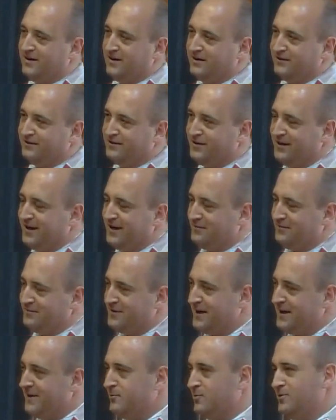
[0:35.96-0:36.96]
for them
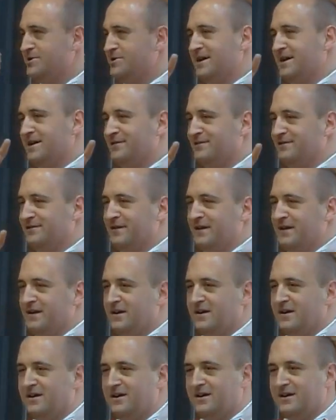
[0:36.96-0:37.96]
they would have
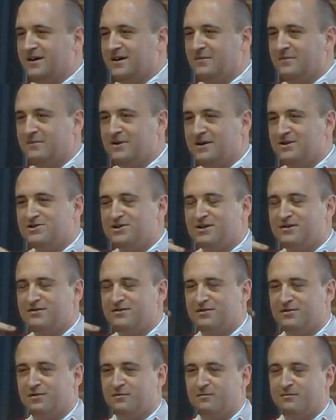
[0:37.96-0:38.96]
immediately
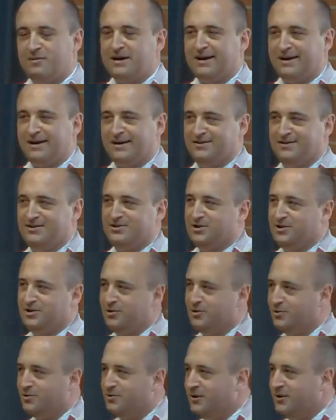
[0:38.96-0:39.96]
thought back
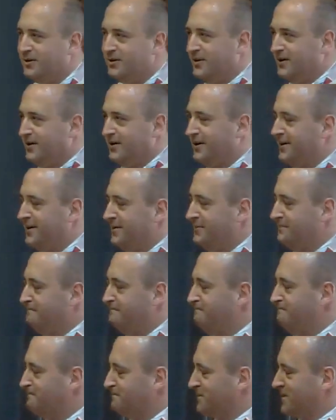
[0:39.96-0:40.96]
to
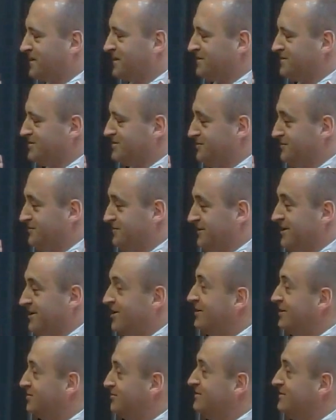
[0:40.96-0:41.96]
the
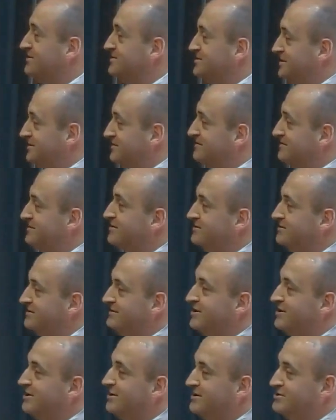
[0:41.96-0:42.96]
early Christians, those in
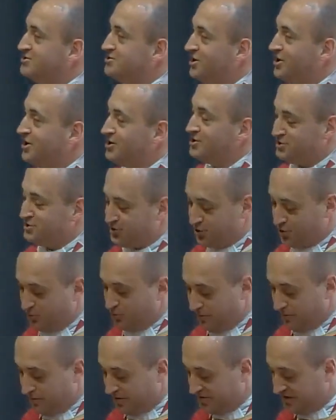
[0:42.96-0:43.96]
the early church who
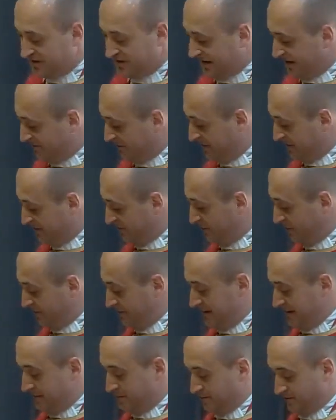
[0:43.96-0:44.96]
were put to death by the
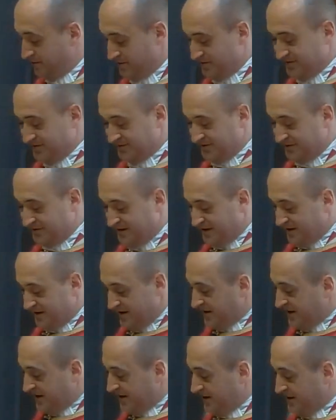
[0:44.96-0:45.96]
Roman emperors
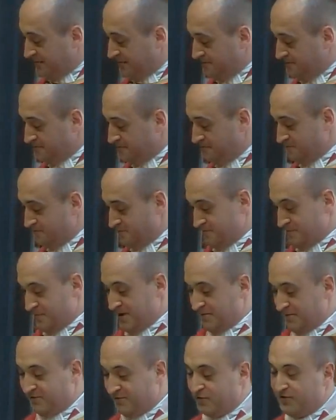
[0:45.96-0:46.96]

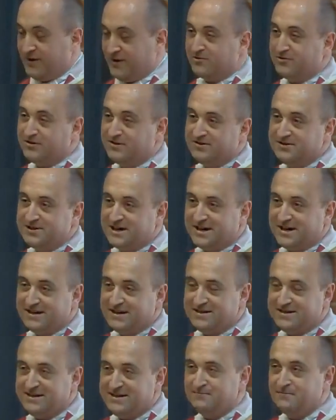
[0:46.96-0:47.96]
for their
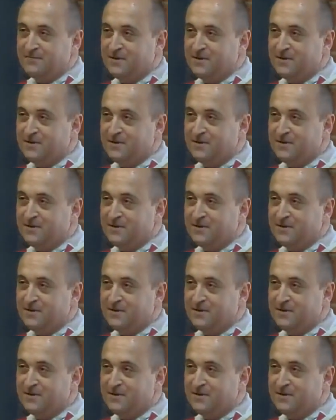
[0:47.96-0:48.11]
Christianity.